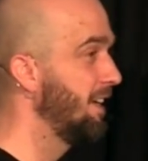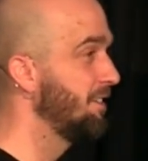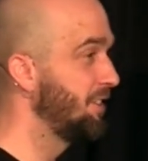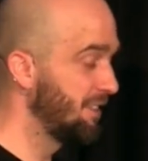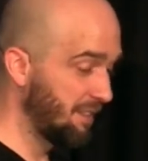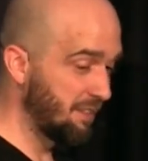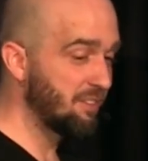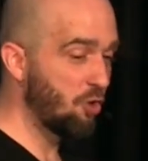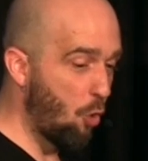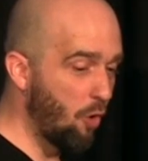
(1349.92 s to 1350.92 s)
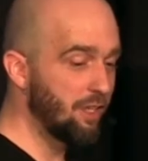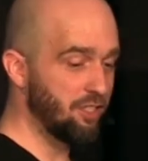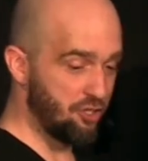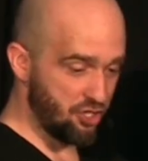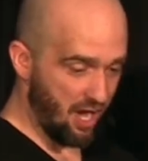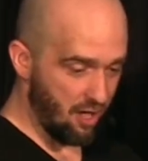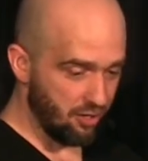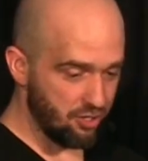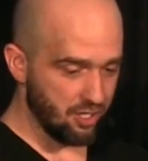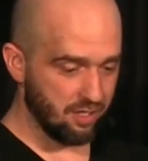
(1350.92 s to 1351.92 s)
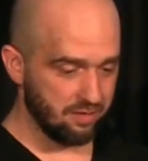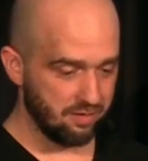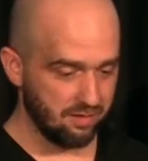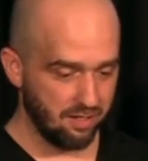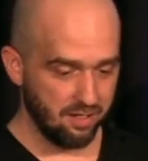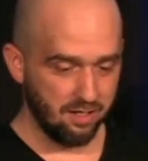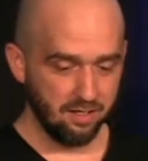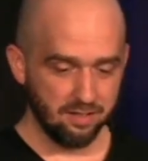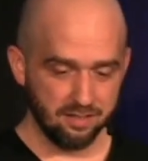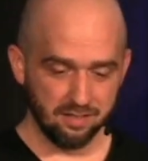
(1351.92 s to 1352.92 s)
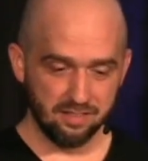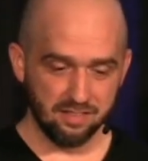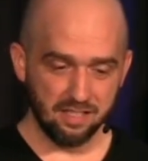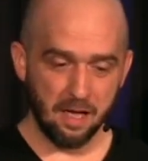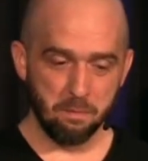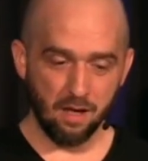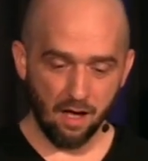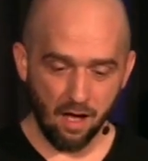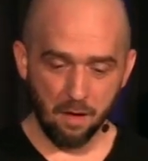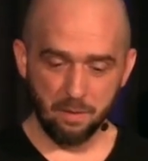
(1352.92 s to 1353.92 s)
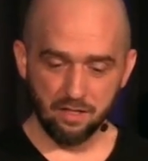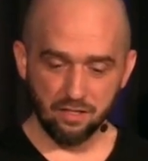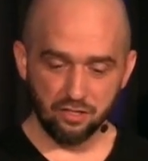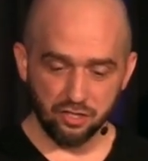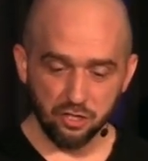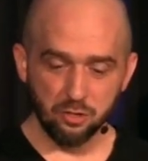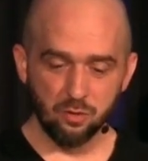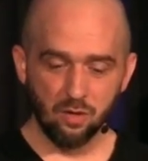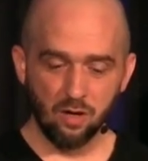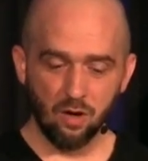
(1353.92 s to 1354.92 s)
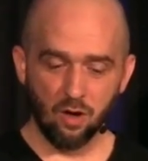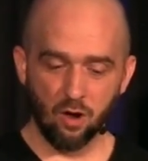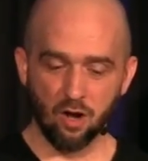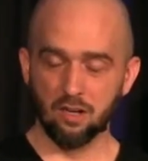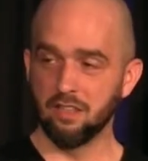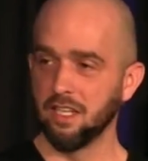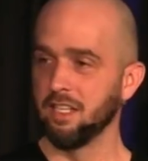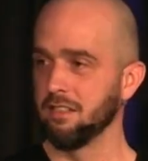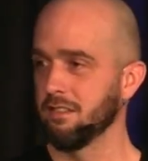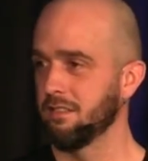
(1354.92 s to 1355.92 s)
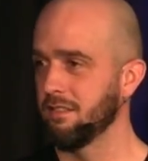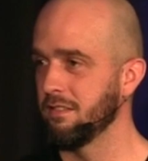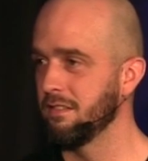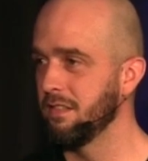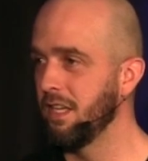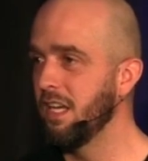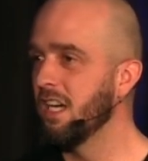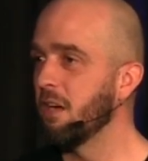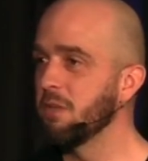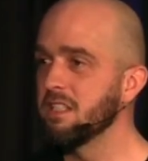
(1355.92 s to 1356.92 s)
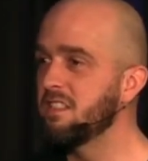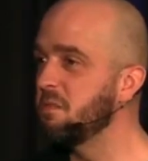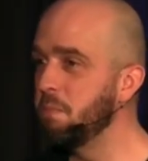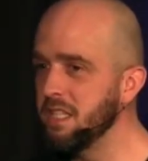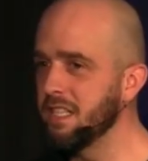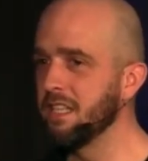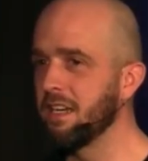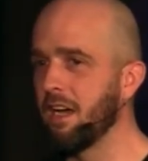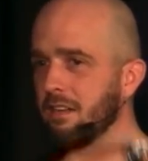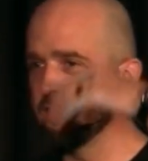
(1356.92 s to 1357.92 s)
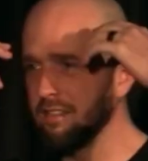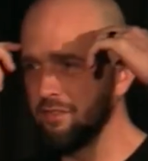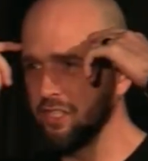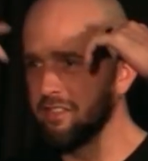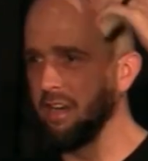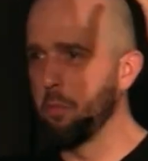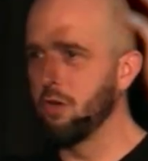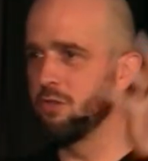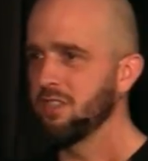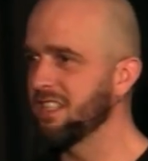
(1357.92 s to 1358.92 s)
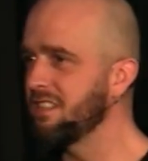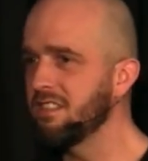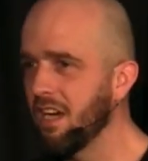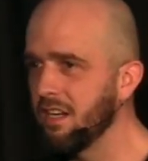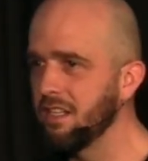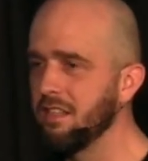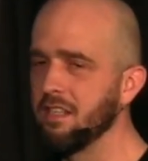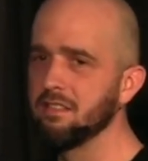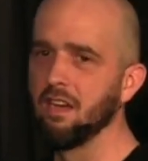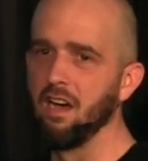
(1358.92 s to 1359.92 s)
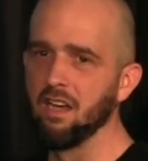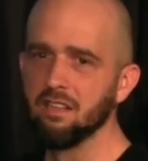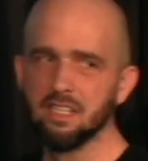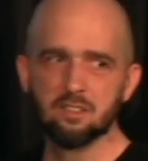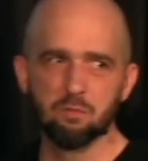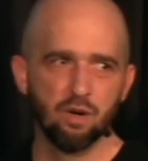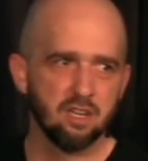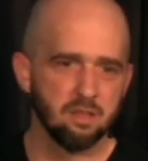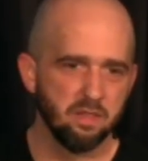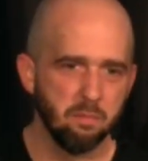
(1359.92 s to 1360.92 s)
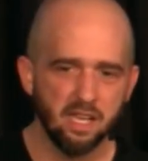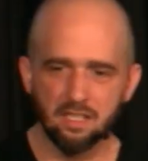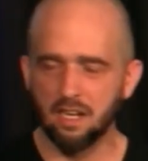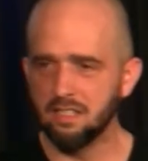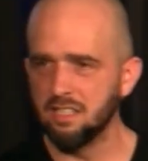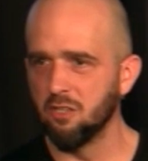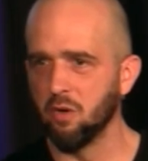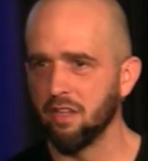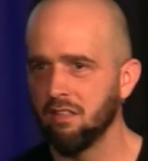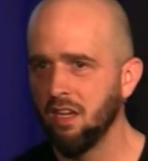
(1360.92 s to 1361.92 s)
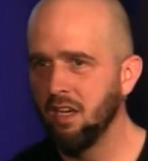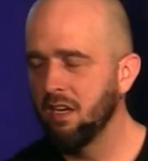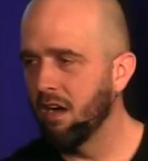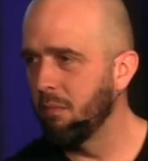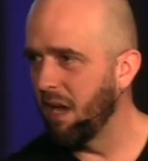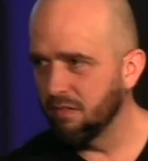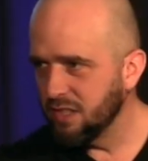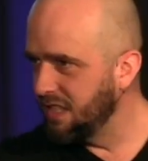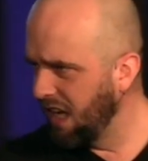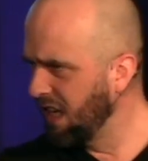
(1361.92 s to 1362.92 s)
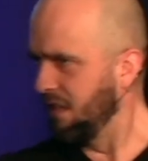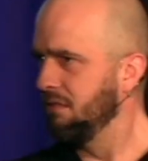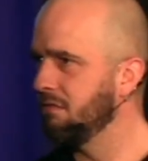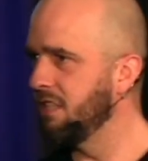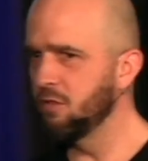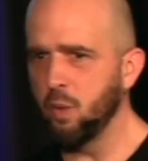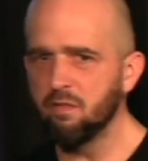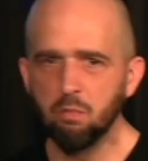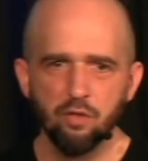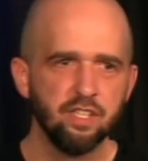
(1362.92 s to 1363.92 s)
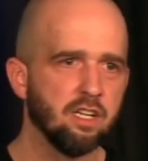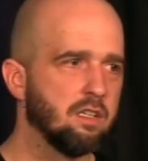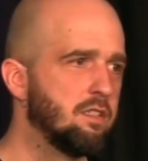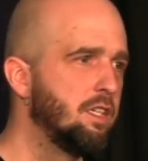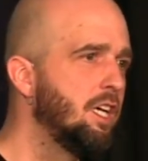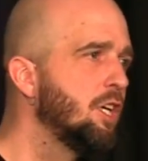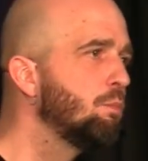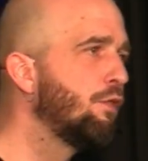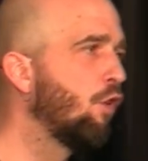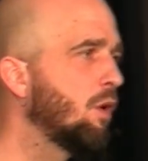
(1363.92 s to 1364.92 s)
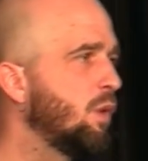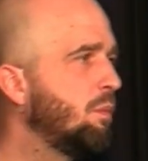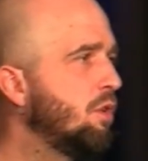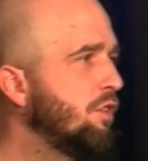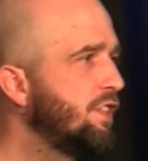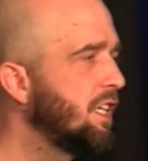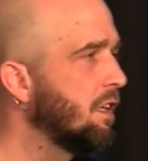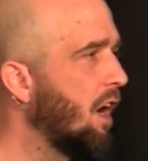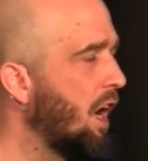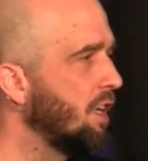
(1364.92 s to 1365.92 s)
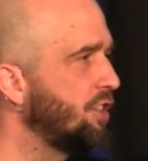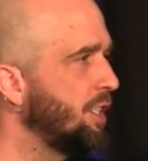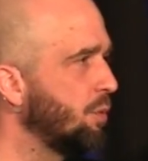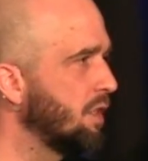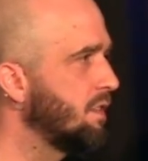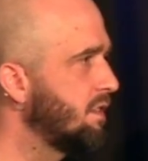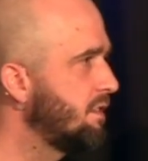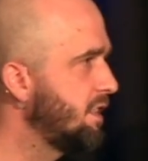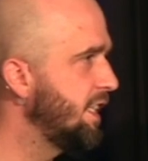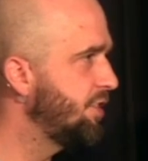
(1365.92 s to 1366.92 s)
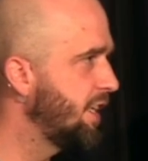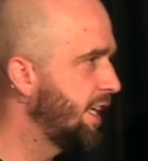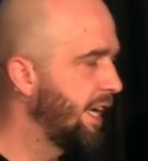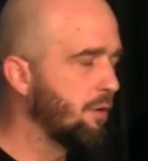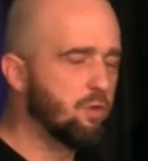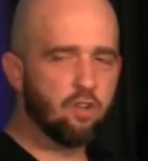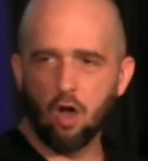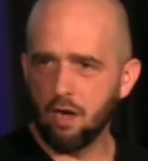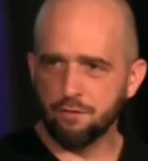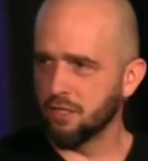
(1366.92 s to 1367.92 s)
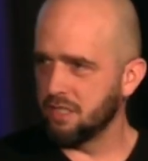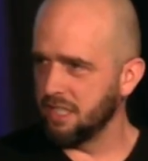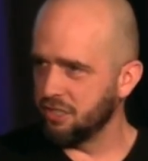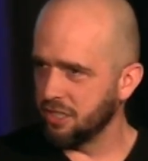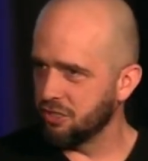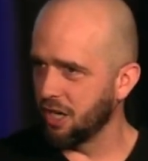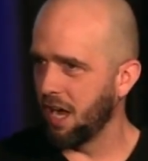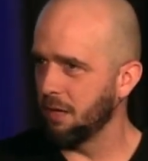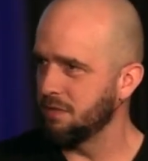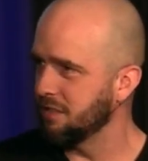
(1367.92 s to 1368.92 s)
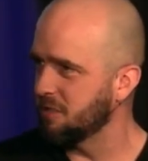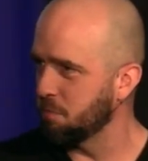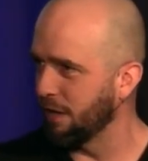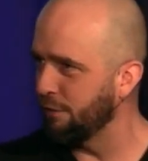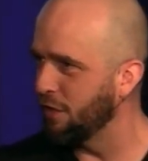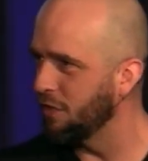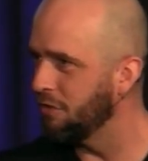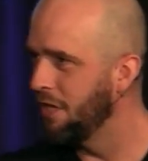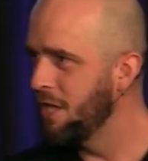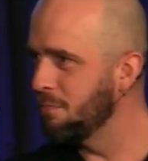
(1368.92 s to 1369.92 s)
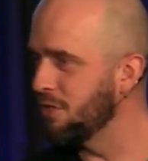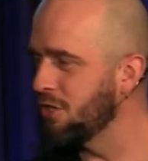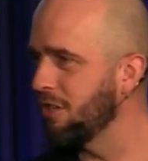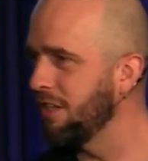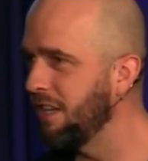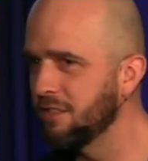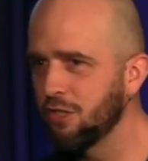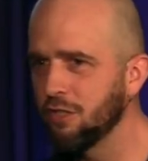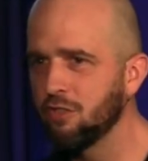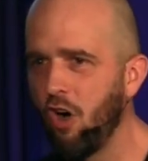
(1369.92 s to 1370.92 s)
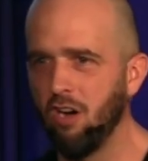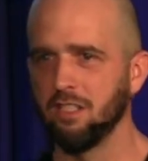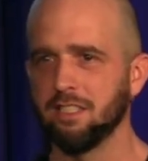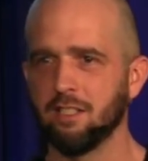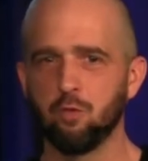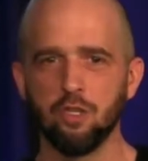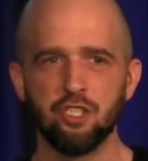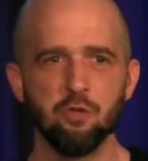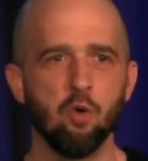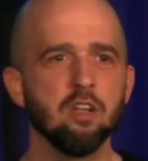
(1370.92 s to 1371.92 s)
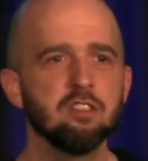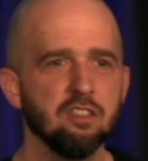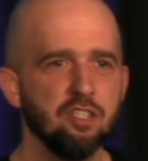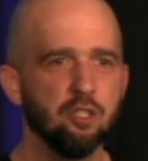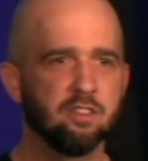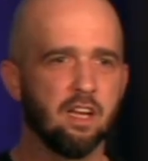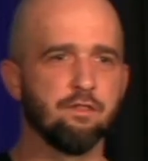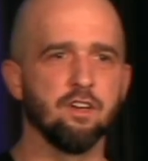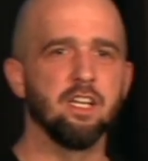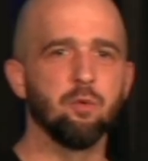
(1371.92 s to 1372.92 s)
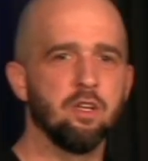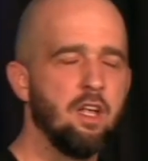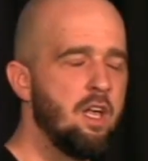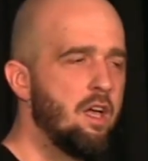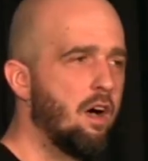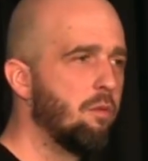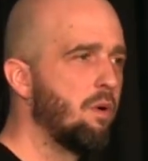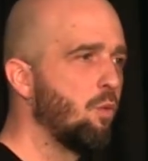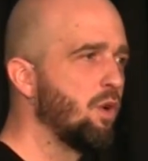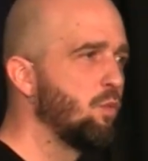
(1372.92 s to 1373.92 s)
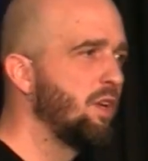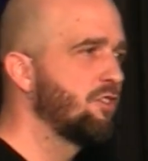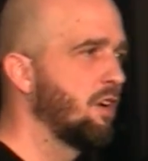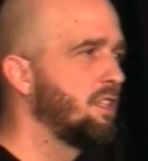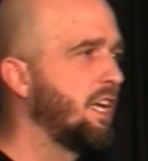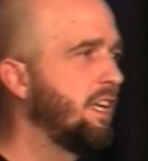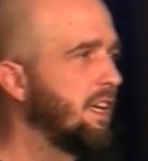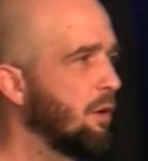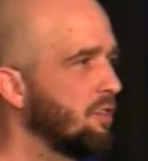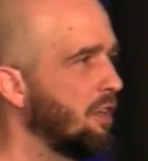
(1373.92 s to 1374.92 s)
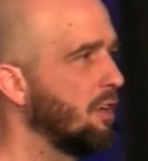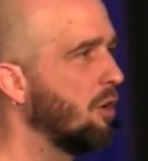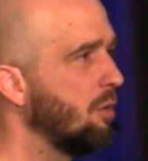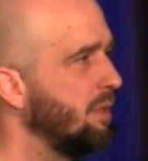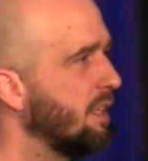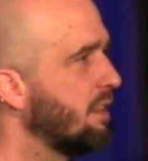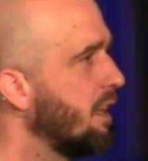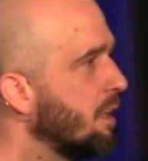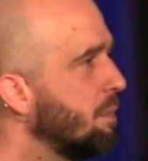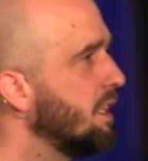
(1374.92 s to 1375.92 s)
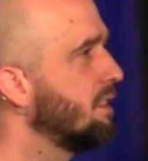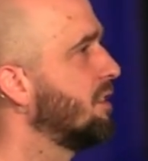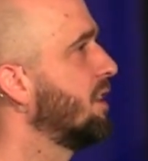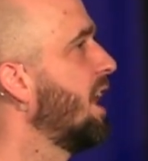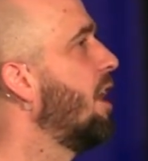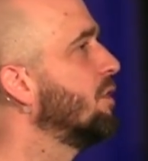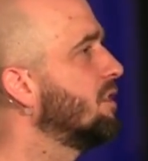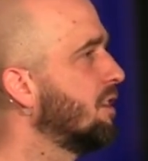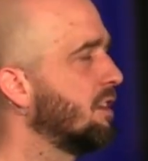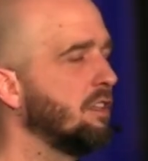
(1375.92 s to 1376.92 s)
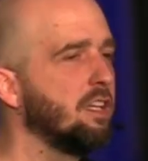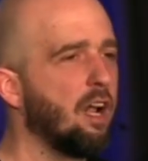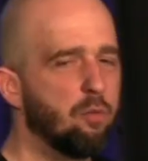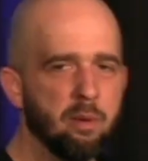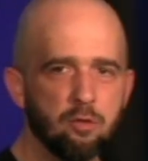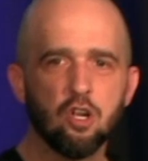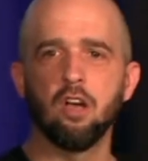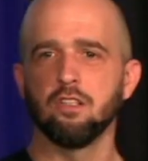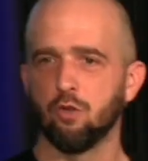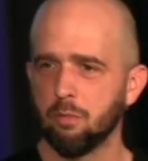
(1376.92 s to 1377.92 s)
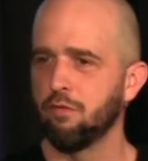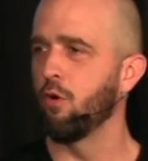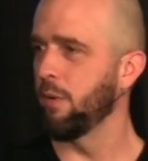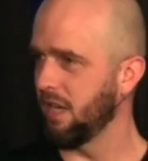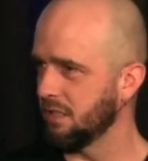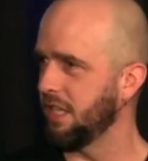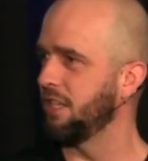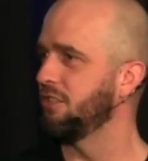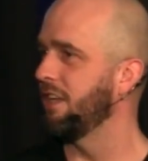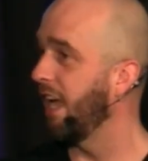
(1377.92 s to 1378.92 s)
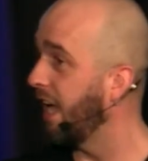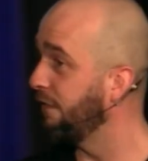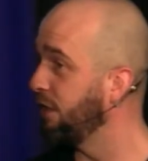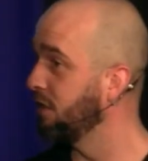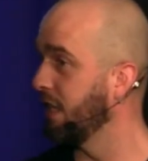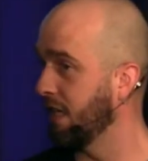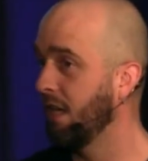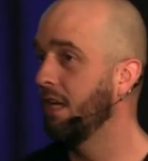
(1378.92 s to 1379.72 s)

Jesus is going to challenge us to step up and to do hard things. I'm not speaking as of just someone who's like studied this. Unanswered prayer is something Megan and I deal with every day since we've moved here. Before we moved here, she was teaching and was offered teaching jobs in Springfield, Missouri. That's her calling. That's what she wants to do. It's kind of funny. When we started dating, I was going to go and be a therapist or a counselor. And then I remember talking to her before we got engaged, saying, hey, I feel like